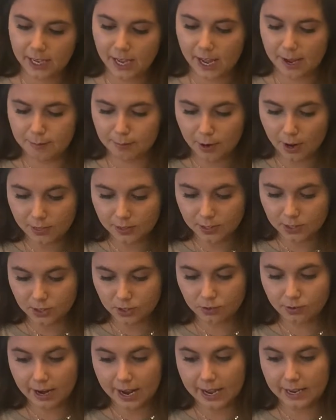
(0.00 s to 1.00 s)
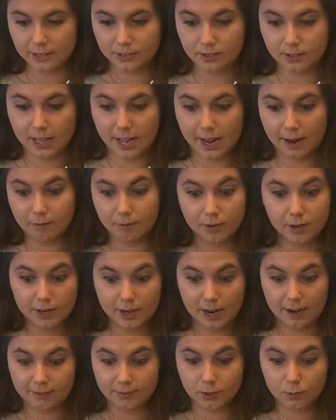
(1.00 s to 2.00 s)
I brought this tray so that I wouldn't
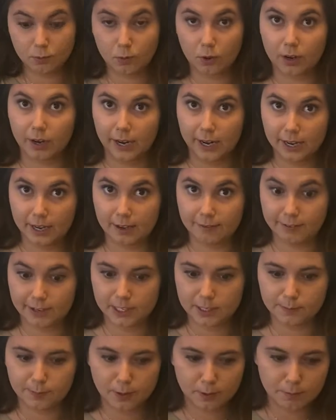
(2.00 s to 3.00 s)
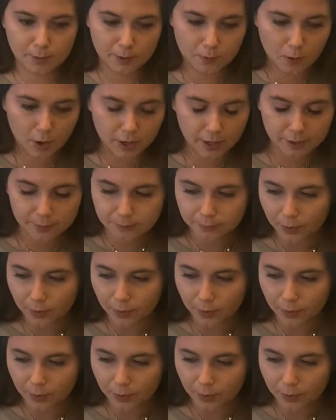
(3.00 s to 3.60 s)
have to worry if I spilled my water.